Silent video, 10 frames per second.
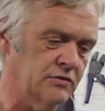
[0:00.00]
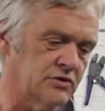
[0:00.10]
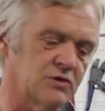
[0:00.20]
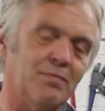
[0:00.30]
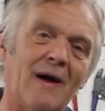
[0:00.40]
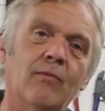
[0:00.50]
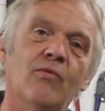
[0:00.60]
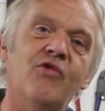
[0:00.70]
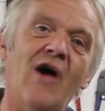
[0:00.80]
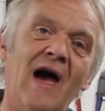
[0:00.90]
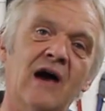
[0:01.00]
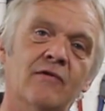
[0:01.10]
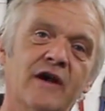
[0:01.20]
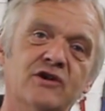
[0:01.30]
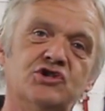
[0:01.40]
which is about
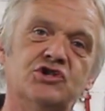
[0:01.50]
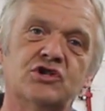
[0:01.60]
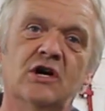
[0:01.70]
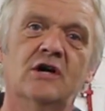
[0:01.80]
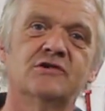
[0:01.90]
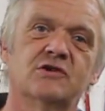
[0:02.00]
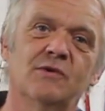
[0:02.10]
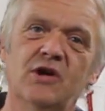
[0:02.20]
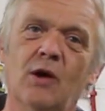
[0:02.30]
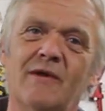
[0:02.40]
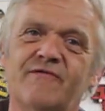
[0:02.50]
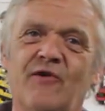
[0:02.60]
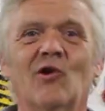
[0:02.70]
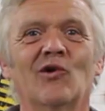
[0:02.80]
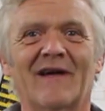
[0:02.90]
there-ish. So we know where the
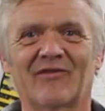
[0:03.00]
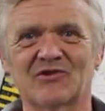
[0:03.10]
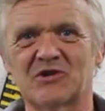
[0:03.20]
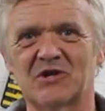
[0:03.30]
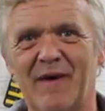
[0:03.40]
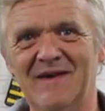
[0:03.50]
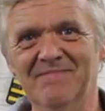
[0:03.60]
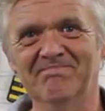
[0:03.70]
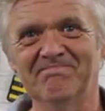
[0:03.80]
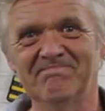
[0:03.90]
focal length is going to be.